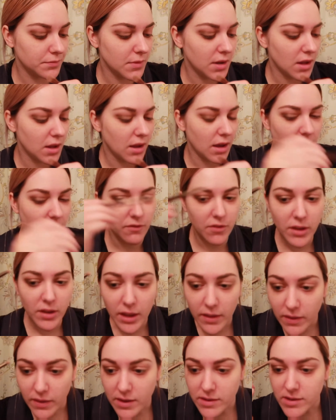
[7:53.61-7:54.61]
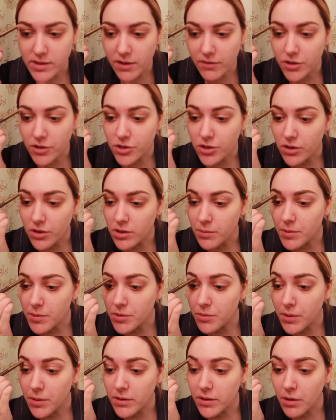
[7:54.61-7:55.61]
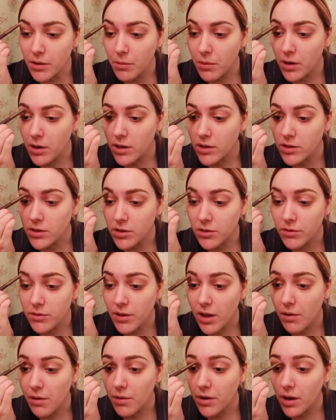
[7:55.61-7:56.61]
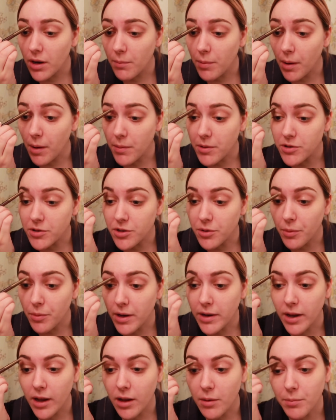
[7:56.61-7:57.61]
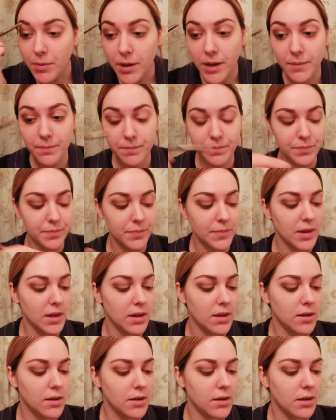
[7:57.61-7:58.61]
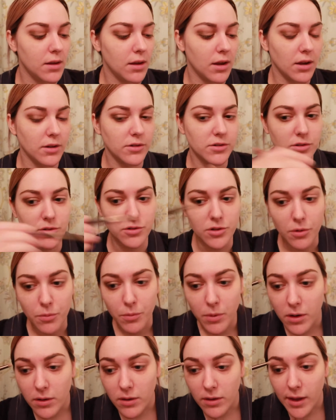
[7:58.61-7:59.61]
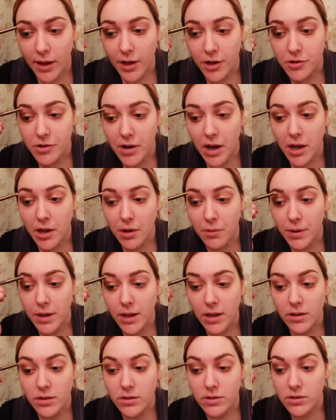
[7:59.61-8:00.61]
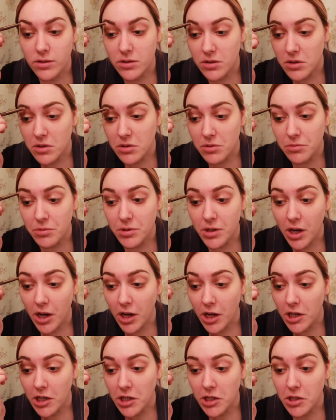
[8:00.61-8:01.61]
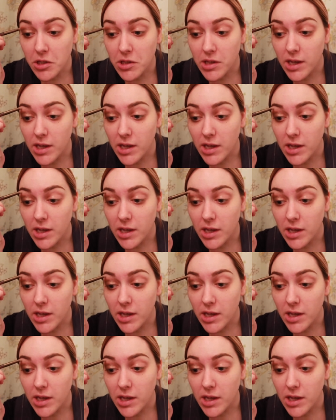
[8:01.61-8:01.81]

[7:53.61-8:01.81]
I feel like this never shows up as well as I want it to, and that one I probably should wet down, but I also don't want to look like a drag queen, so we're not gonna do